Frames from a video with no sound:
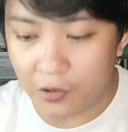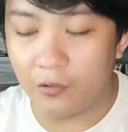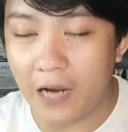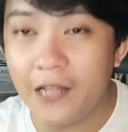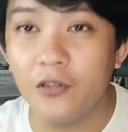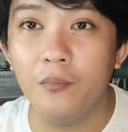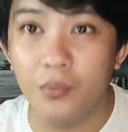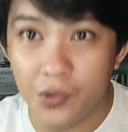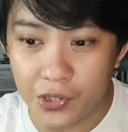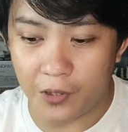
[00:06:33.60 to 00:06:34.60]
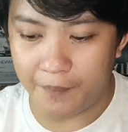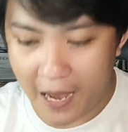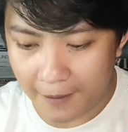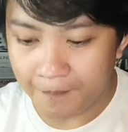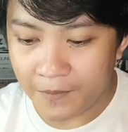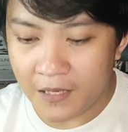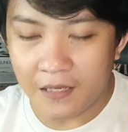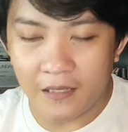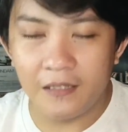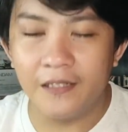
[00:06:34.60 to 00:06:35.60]
random booster pack.
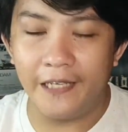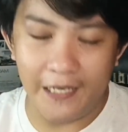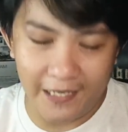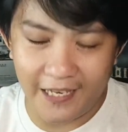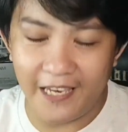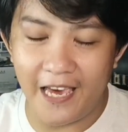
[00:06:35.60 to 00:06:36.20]
Okay?